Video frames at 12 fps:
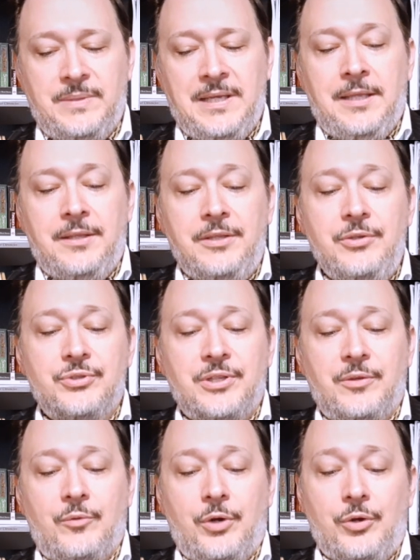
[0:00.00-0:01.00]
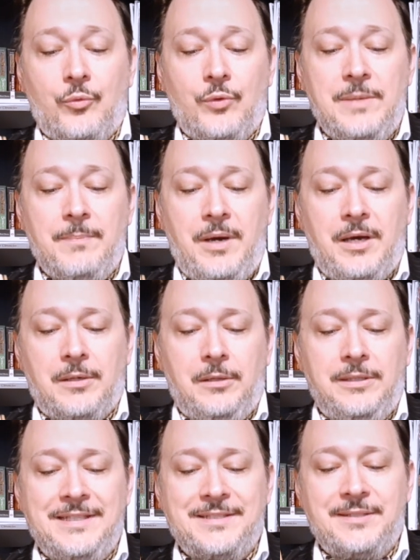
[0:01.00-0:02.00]
The use of the word remodel
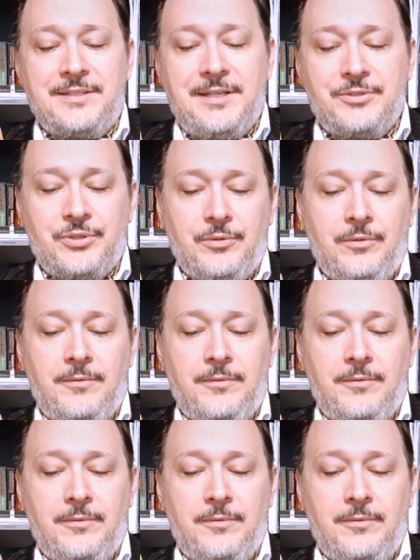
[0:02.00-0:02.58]
is intentional,